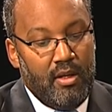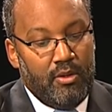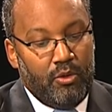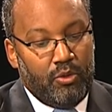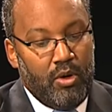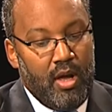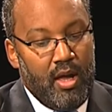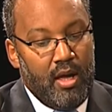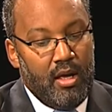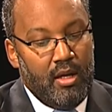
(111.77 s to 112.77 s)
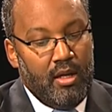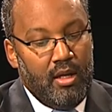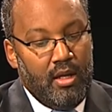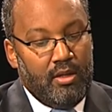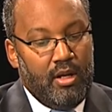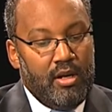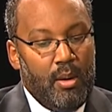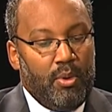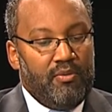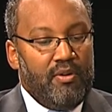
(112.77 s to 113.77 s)
Those were uh, a, a,
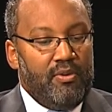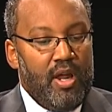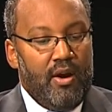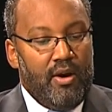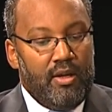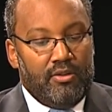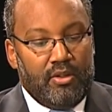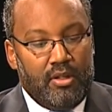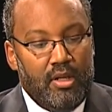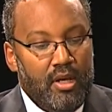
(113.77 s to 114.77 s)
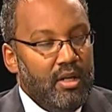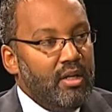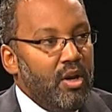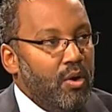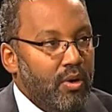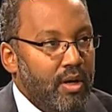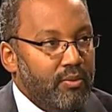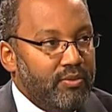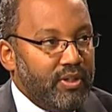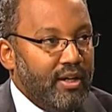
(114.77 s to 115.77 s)
number of different areas, and you know uh,
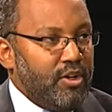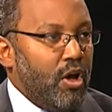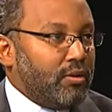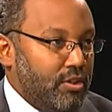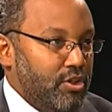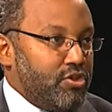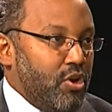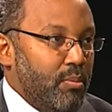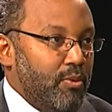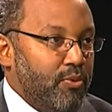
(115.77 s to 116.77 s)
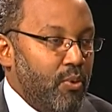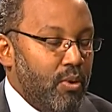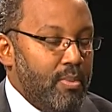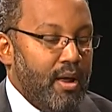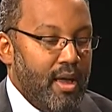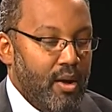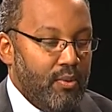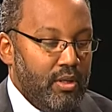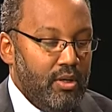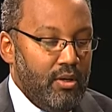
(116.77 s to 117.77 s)
we've kind of talked on this show before about how
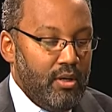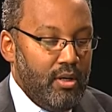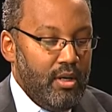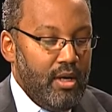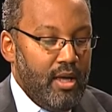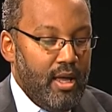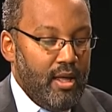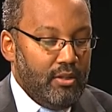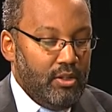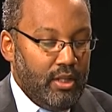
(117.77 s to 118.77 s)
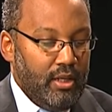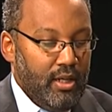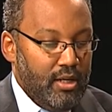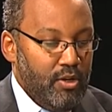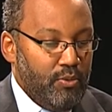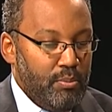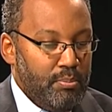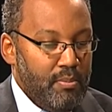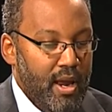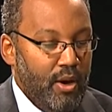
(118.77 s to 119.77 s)
when you're uh, looking at a different
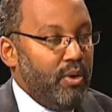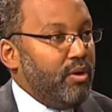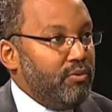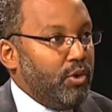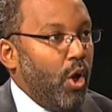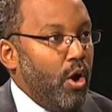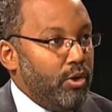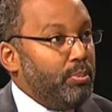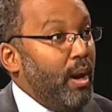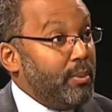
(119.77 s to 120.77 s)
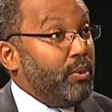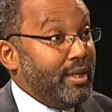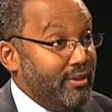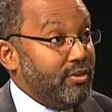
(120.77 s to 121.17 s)
area of law, you probably want to get